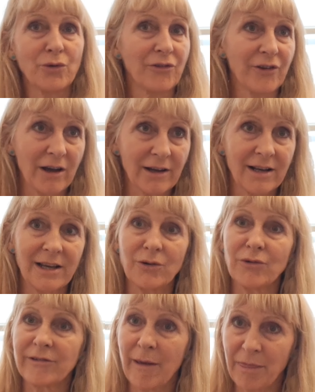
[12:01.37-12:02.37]
or cycling
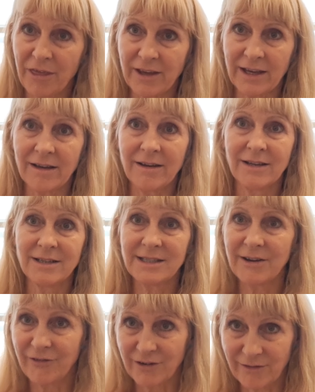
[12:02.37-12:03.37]
or something
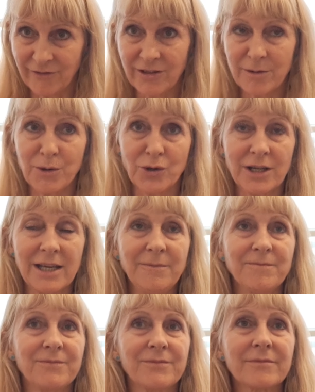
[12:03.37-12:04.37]
different for the body,
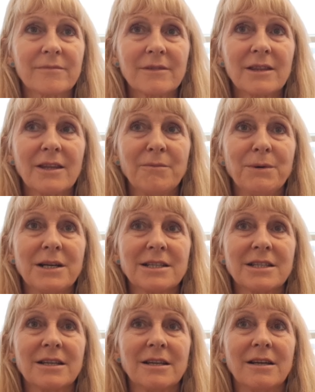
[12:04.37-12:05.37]

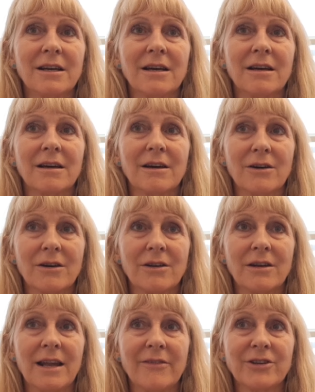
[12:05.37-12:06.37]
but
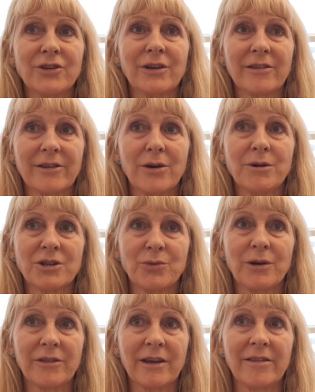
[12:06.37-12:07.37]
never doing so much
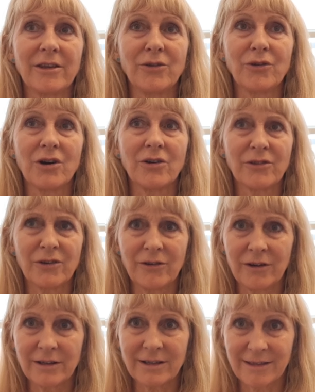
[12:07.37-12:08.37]
one day that you can't do
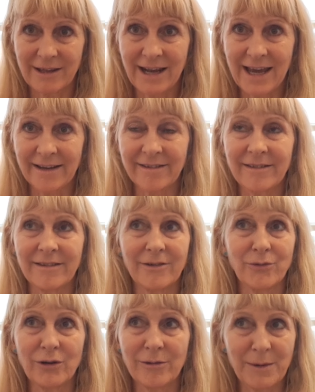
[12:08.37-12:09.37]
it the next has
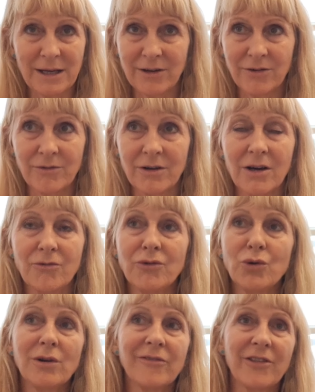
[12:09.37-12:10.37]
always been a
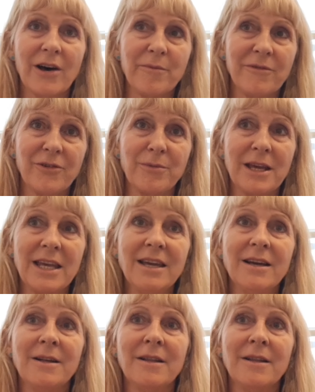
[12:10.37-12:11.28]
rule of thumb for me.